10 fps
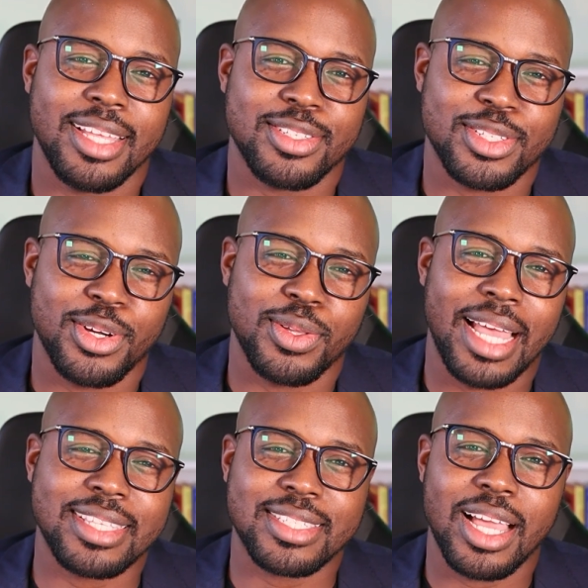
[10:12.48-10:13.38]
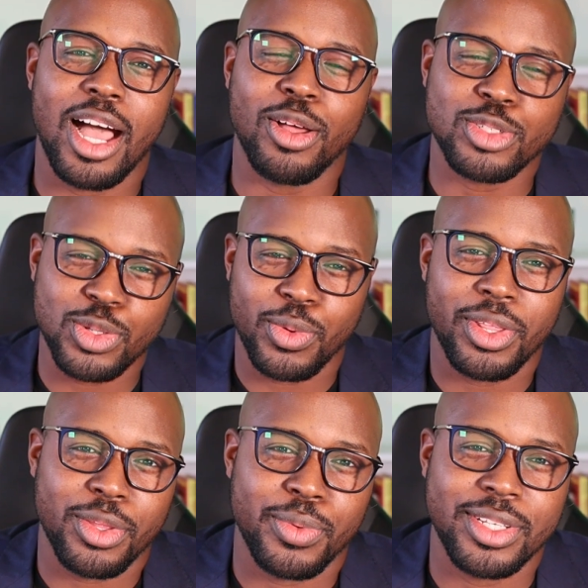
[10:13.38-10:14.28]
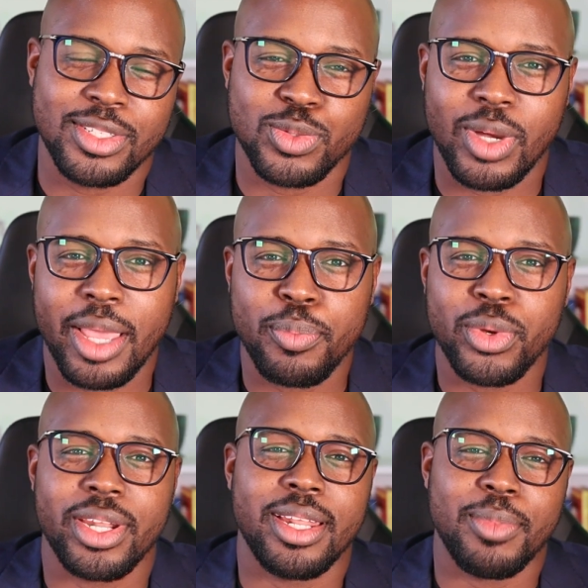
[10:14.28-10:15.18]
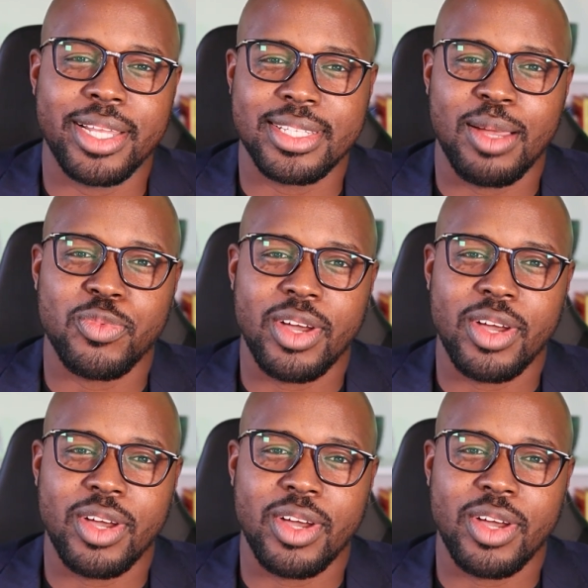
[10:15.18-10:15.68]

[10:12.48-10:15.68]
And so that's also one of the reasons why I put it in my top